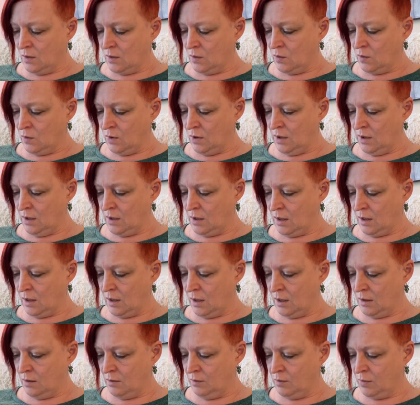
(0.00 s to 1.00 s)
"we
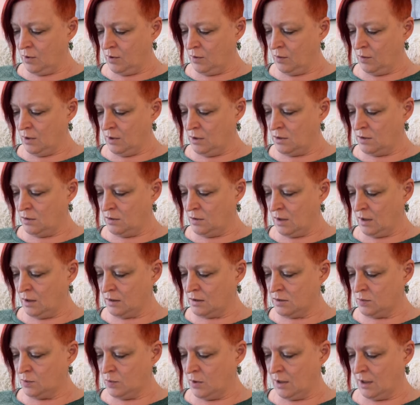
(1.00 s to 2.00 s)
nod, but we do not
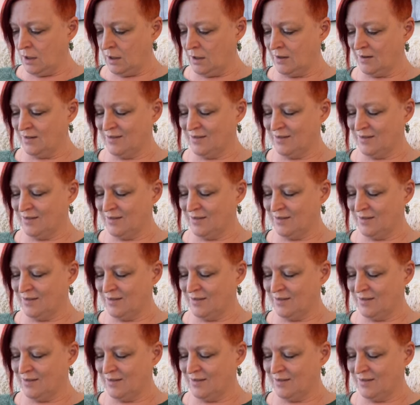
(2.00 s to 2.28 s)
speak."